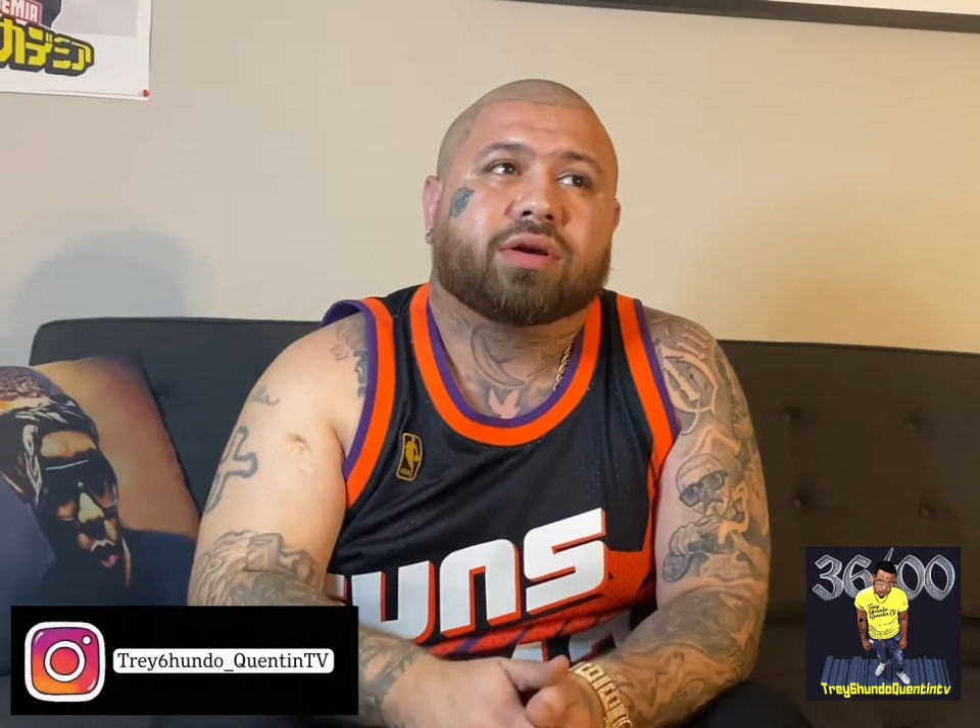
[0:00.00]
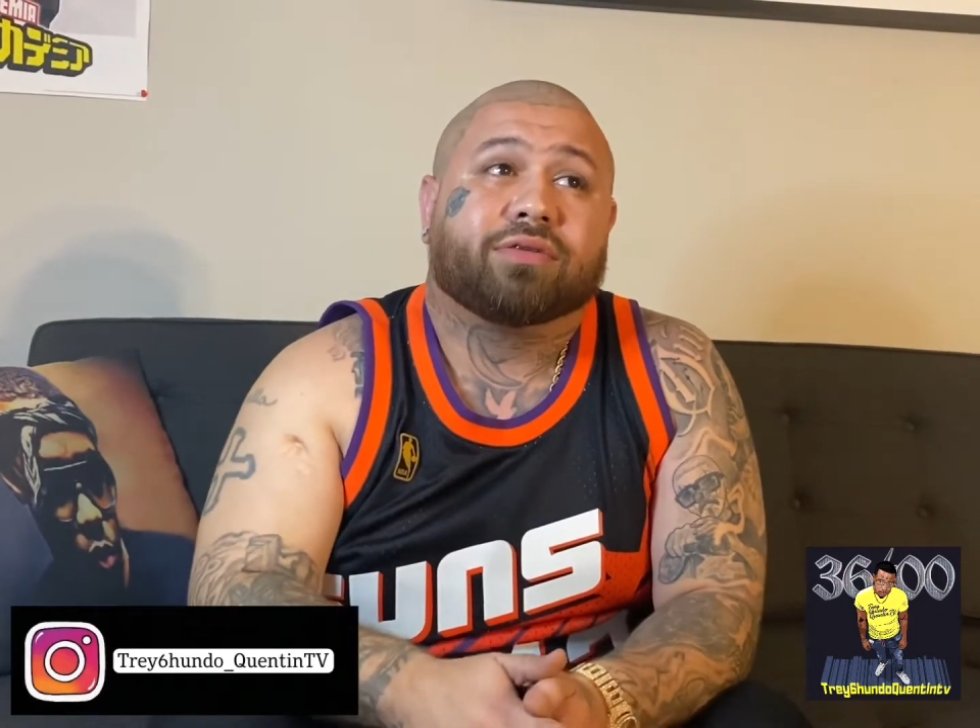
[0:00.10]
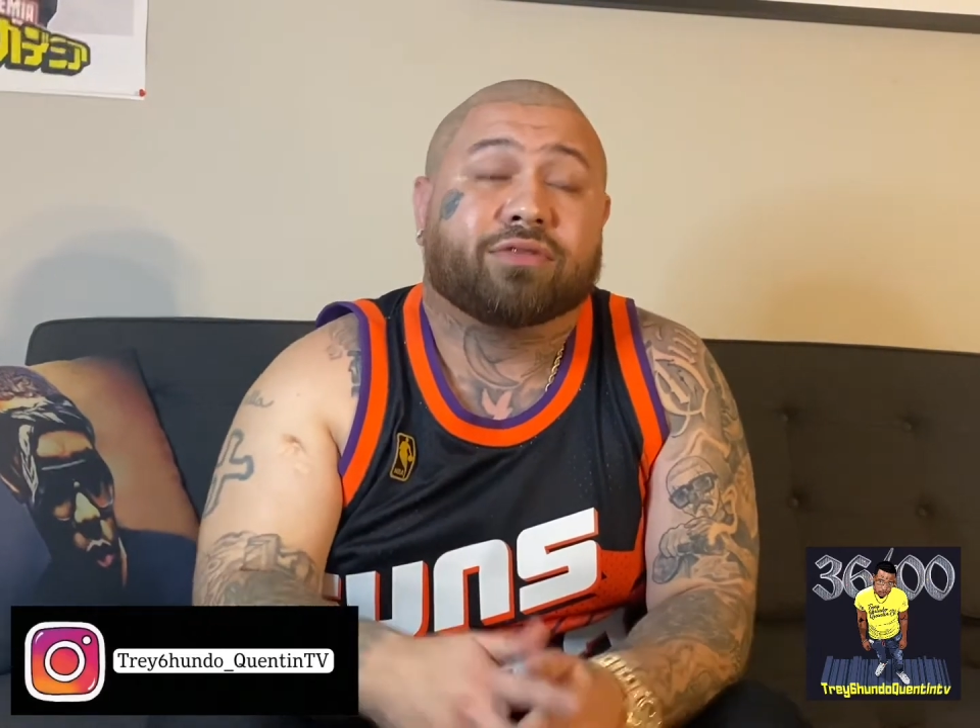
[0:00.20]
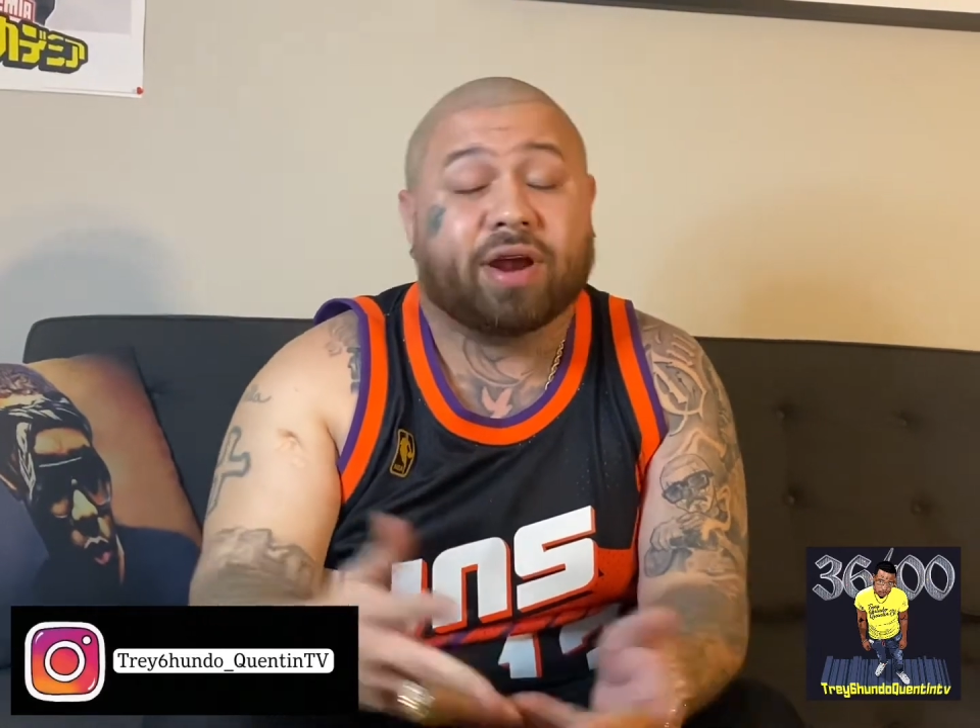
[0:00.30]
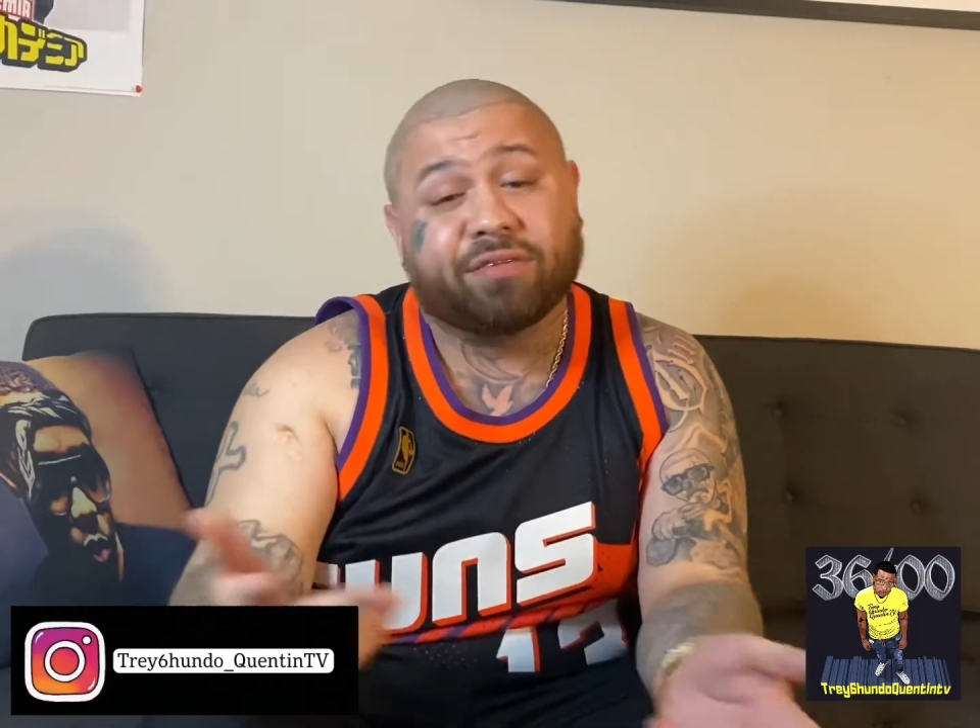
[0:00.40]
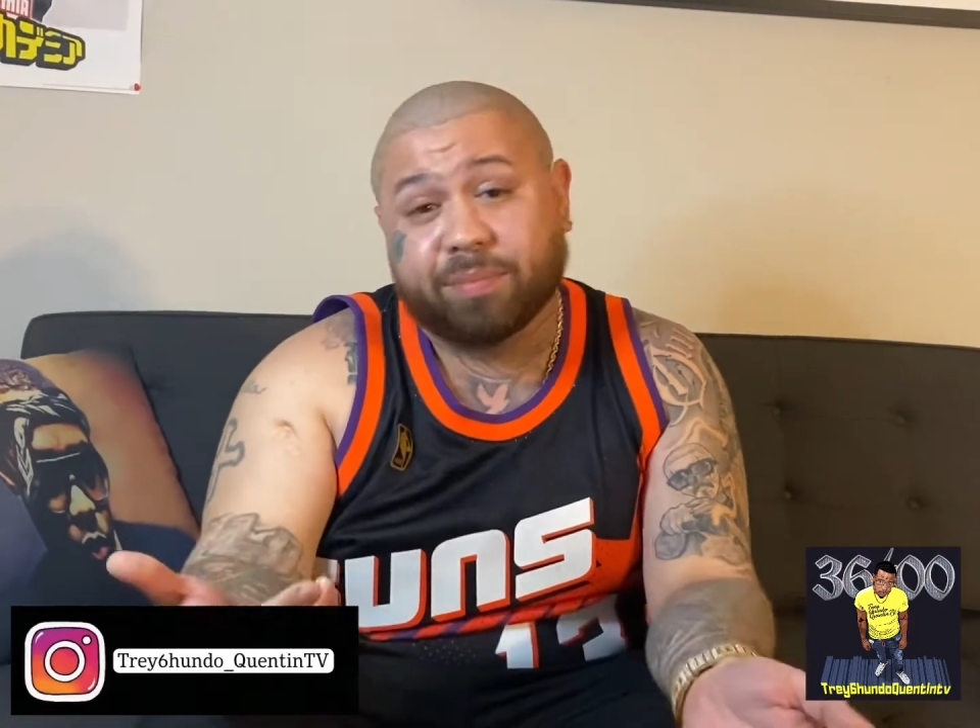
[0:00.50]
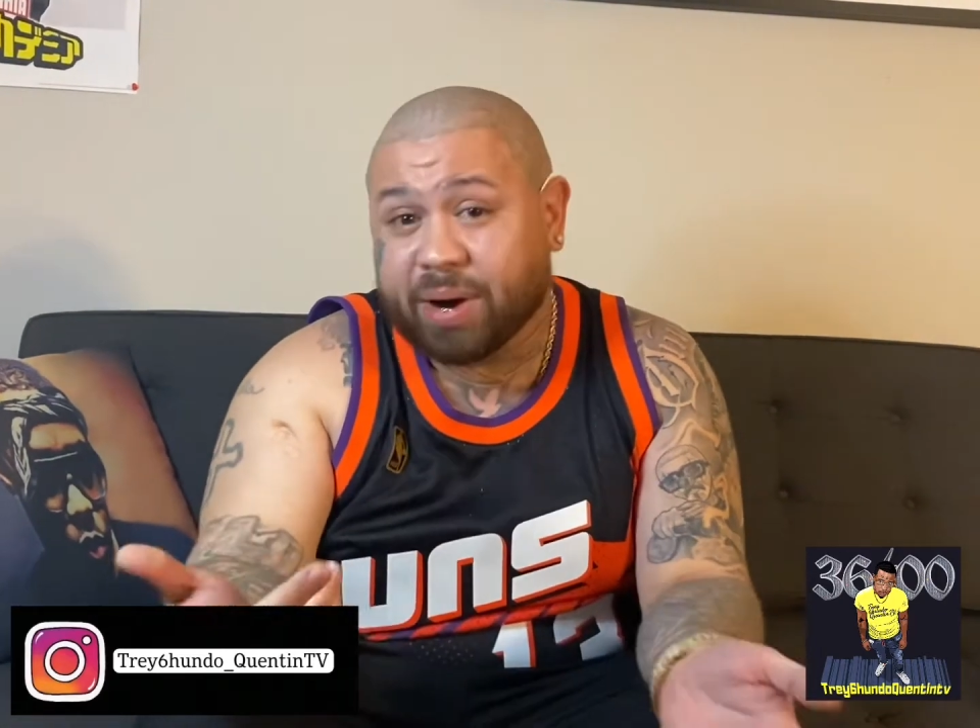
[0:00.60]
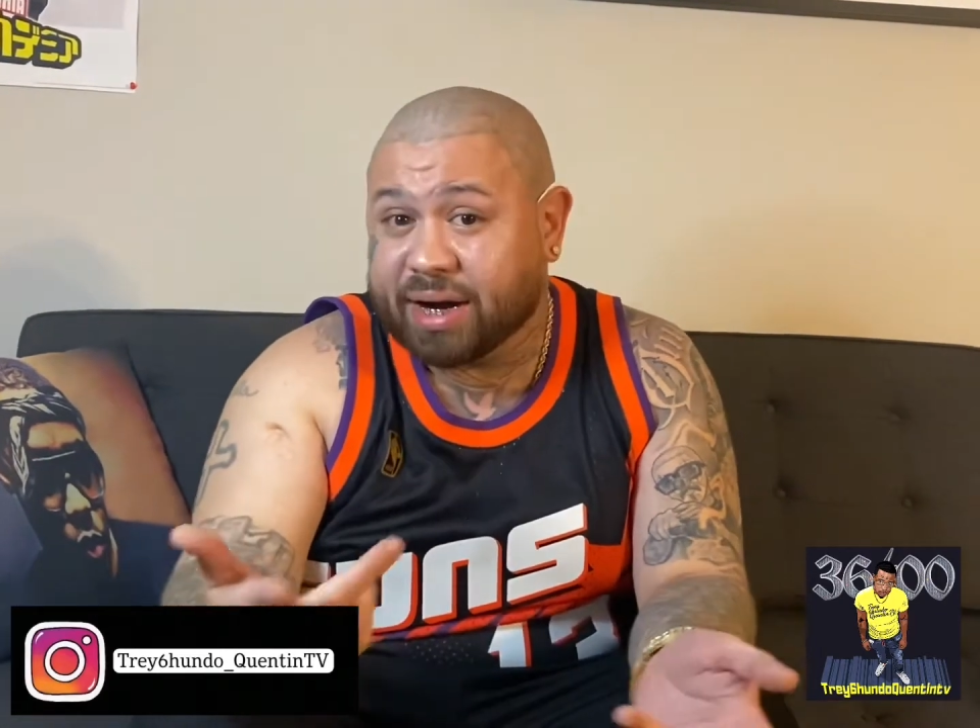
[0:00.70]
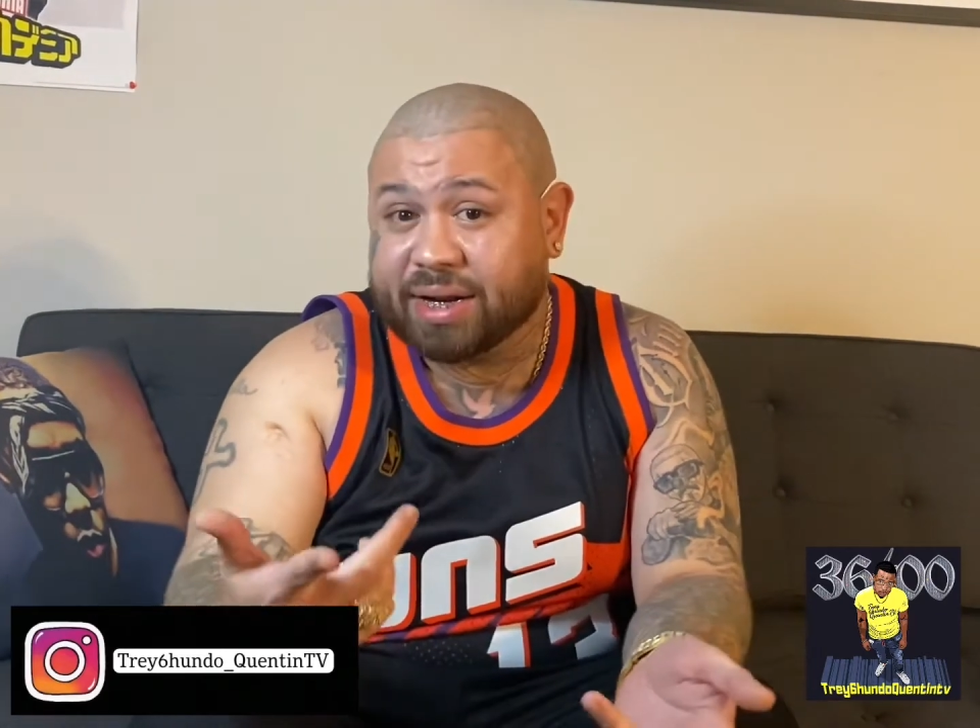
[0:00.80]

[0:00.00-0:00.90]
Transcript: for everybody